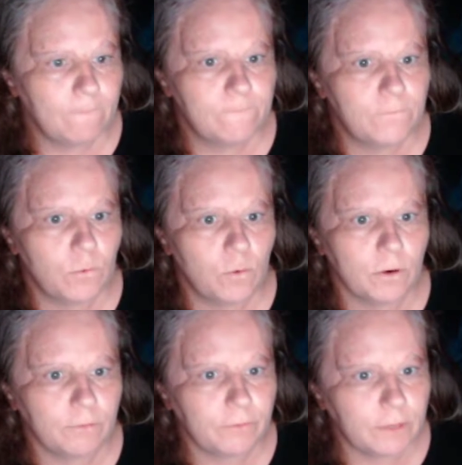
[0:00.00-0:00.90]
for
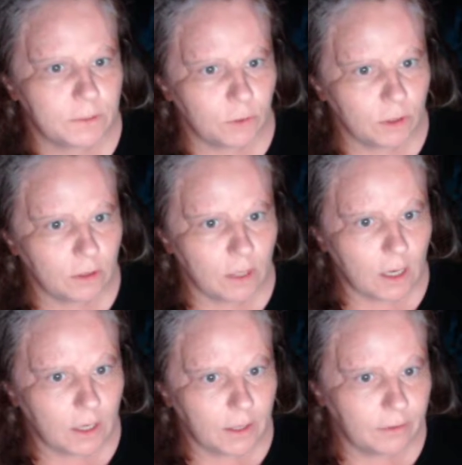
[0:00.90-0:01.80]
Facebook
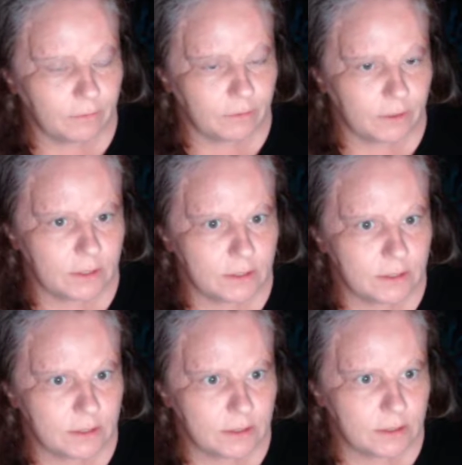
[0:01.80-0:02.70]
Live.
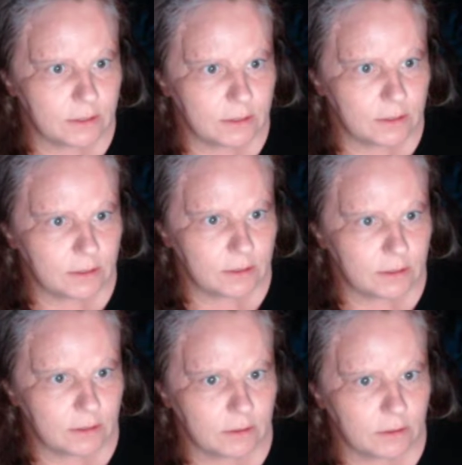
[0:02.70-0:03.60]
It's
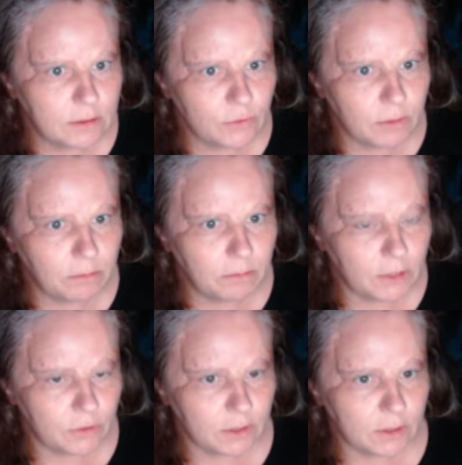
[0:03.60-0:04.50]
stream
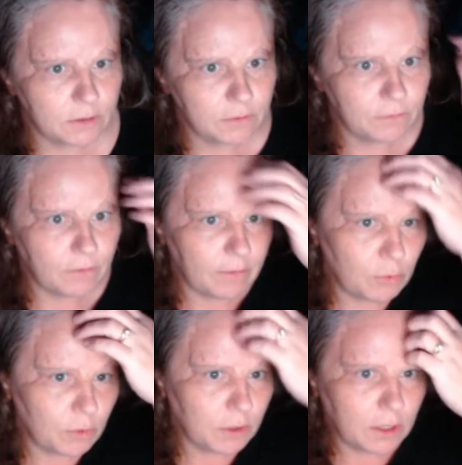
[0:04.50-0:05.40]
metrics,
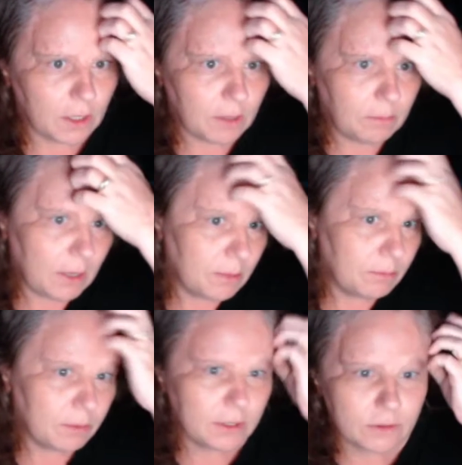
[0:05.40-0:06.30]
5.9
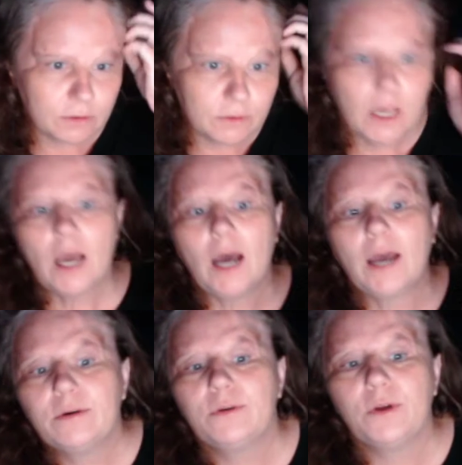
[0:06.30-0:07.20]
megapixels. I
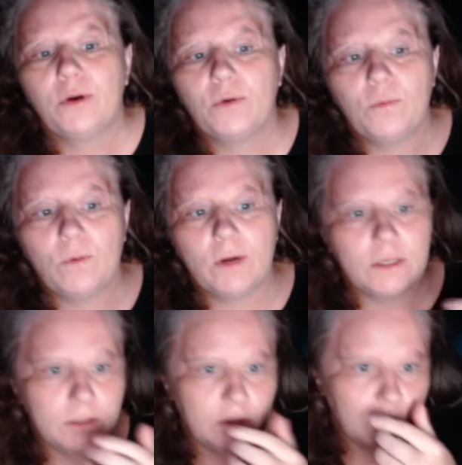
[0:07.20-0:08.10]
don't know what
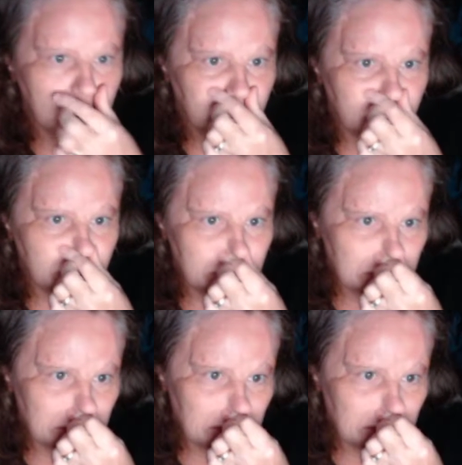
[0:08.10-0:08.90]
is good on this,